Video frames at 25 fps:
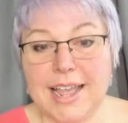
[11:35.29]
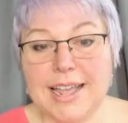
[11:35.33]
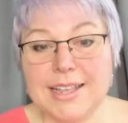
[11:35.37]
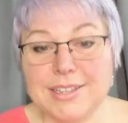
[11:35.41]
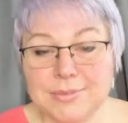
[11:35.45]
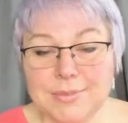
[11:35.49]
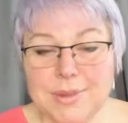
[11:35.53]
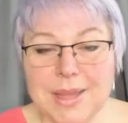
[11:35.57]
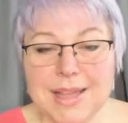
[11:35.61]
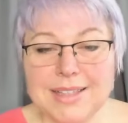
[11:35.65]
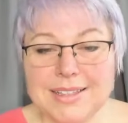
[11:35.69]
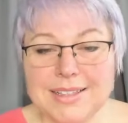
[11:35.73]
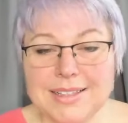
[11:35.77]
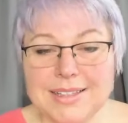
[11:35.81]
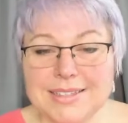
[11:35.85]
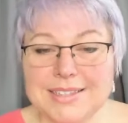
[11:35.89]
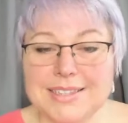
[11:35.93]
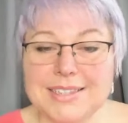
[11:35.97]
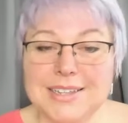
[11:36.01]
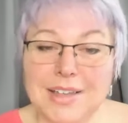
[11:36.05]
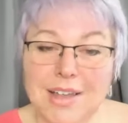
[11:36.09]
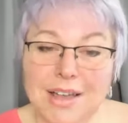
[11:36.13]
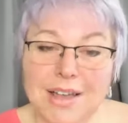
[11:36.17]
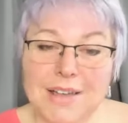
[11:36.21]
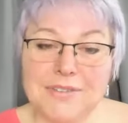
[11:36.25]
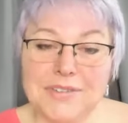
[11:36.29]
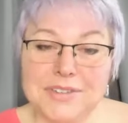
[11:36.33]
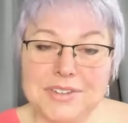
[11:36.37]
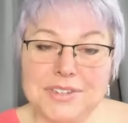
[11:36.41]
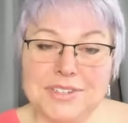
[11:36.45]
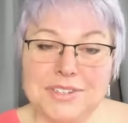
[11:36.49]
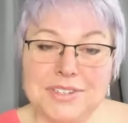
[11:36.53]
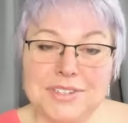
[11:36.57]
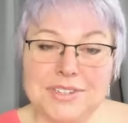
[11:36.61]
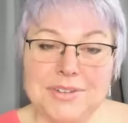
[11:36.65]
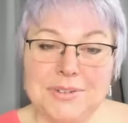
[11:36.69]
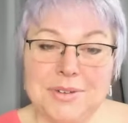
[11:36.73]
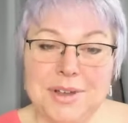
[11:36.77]
as well as the
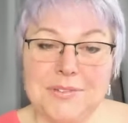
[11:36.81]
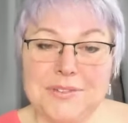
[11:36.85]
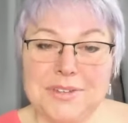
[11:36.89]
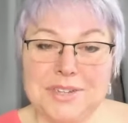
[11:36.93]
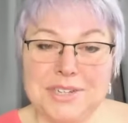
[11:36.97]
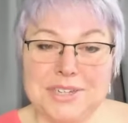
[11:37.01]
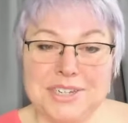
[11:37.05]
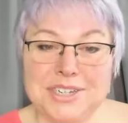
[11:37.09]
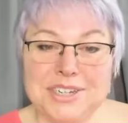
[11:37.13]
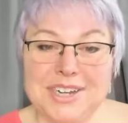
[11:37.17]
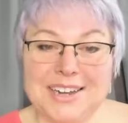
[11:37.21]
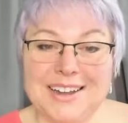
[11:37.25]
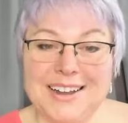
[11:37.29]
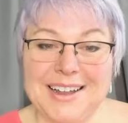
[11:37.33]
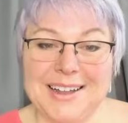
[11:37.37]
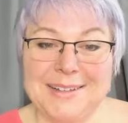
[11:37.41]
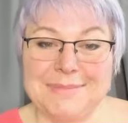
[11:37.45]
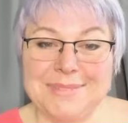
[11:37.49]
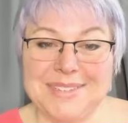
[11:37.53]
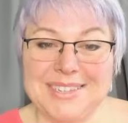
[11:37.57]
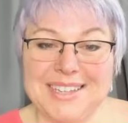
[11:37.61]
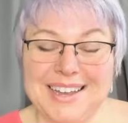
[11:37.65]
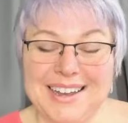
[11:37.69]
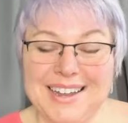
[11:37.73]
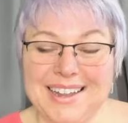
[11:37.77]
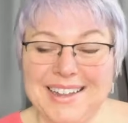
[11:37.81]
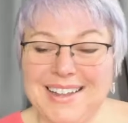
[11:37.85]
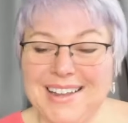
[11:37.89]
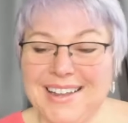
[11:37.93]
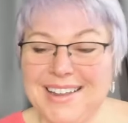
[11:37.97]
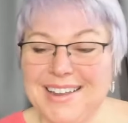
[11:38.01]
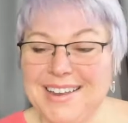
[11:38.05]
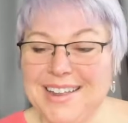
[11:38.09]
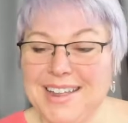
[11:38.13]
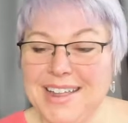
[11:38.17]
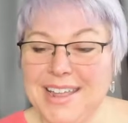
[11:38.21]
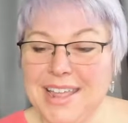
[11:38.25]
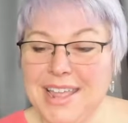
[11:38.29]
new office chair I'm sitting on.